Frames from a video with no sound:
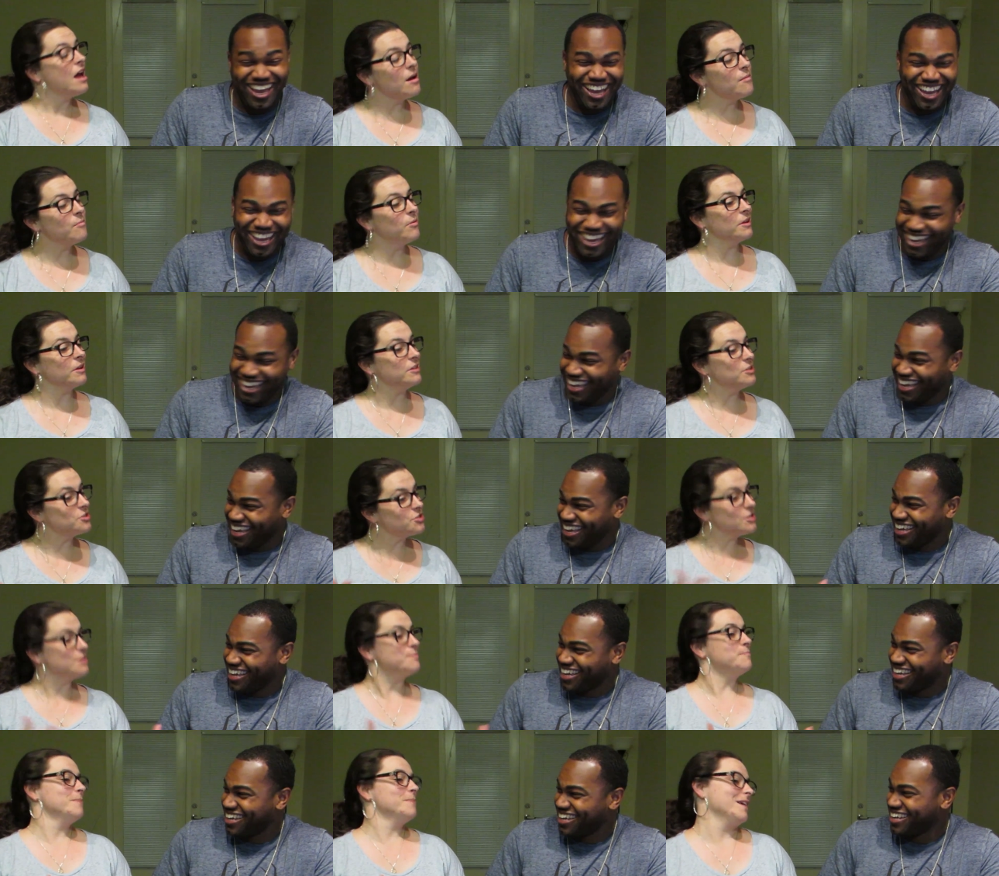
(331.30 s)
Speaker 1: And put the ship
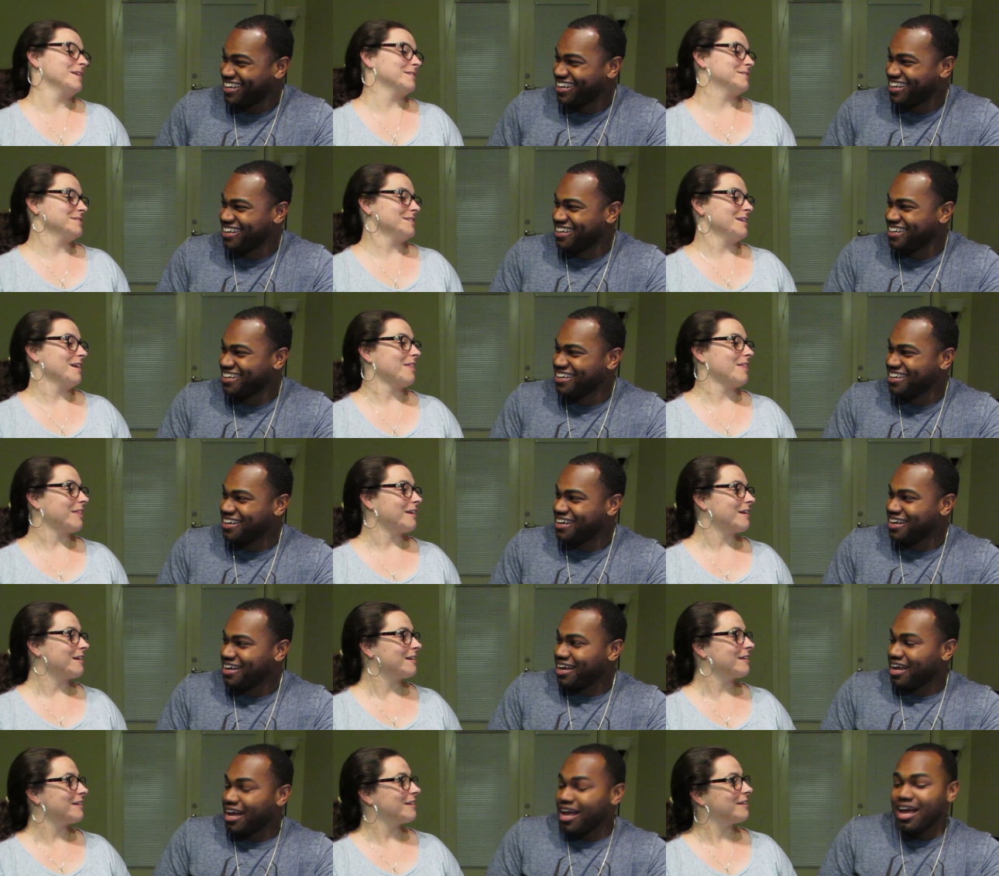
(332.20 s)
back together.
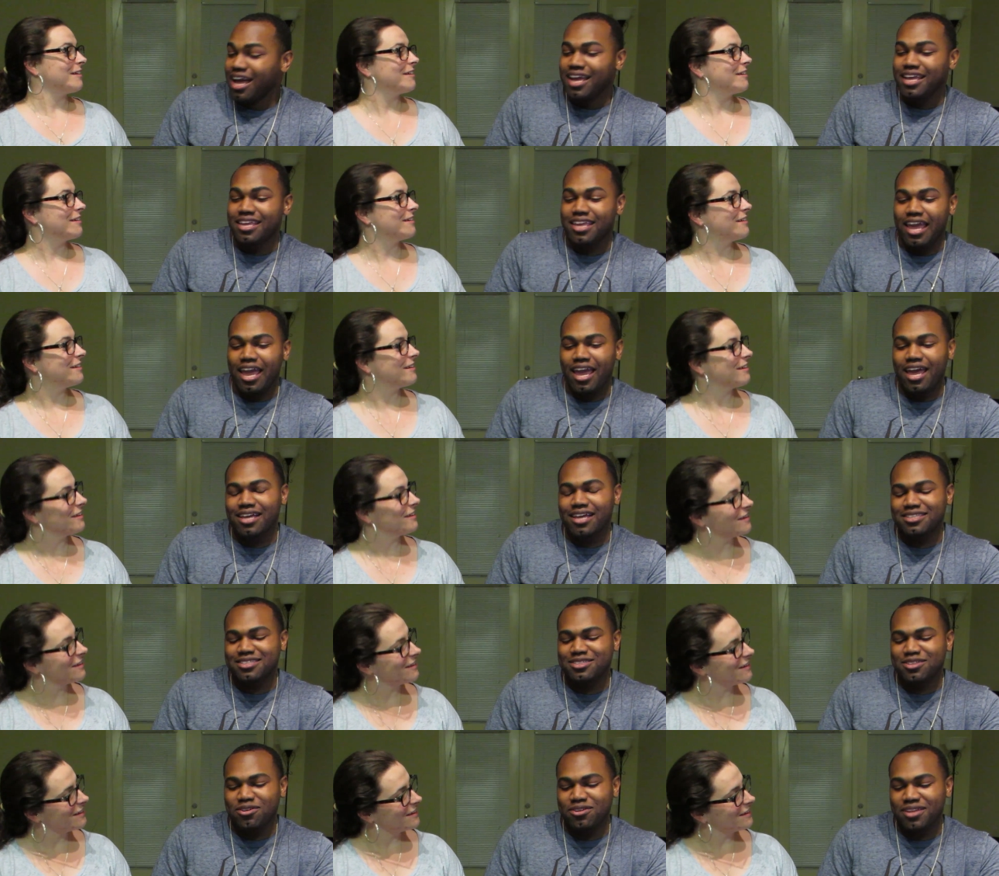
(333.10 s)
Yeah,
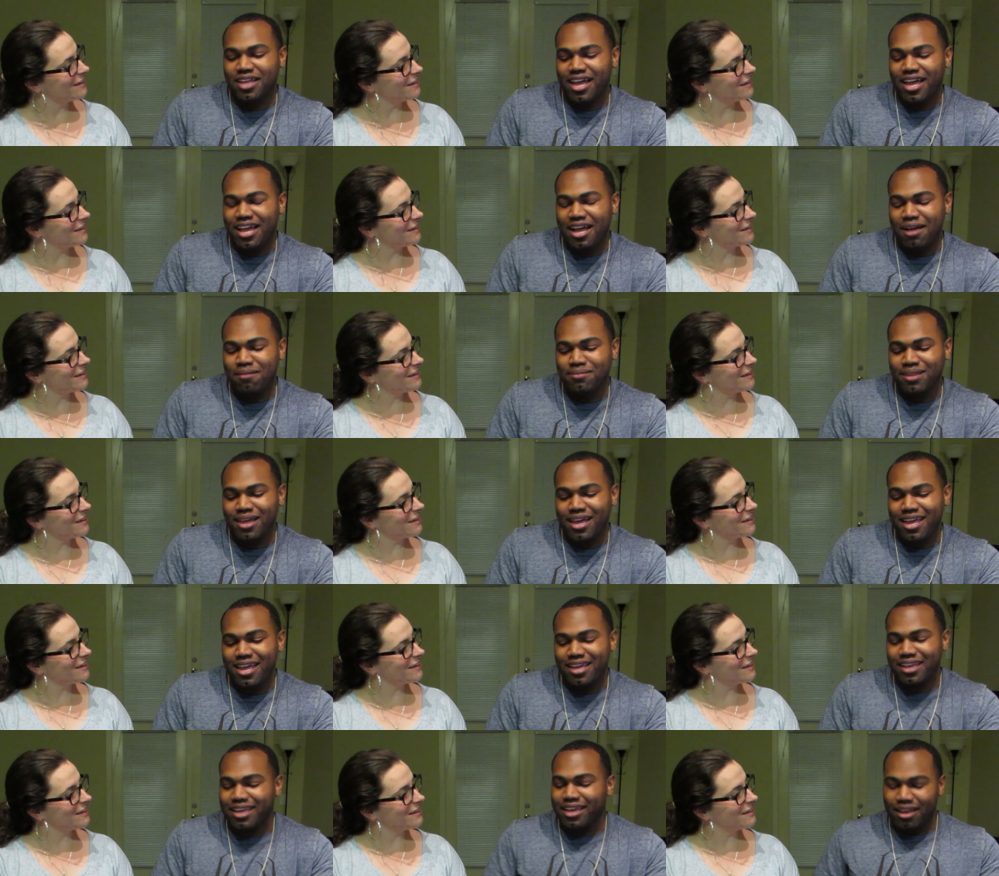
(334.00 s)
so like I'm
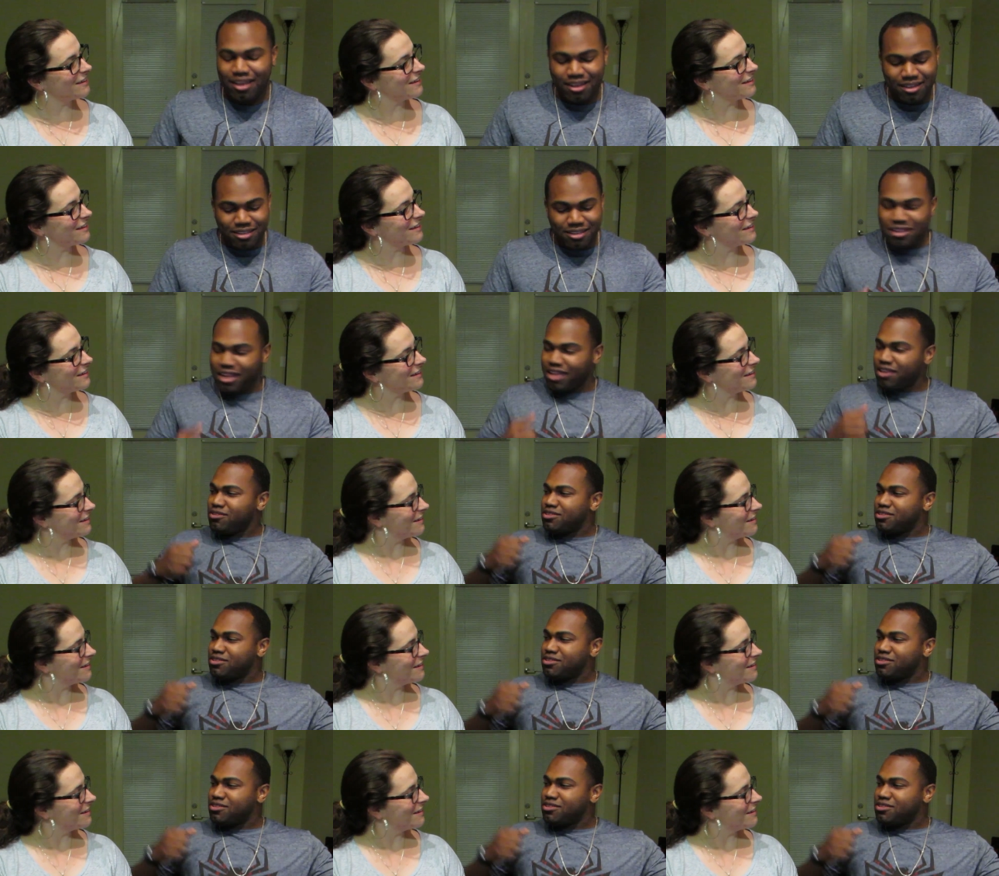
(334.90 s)
like, like you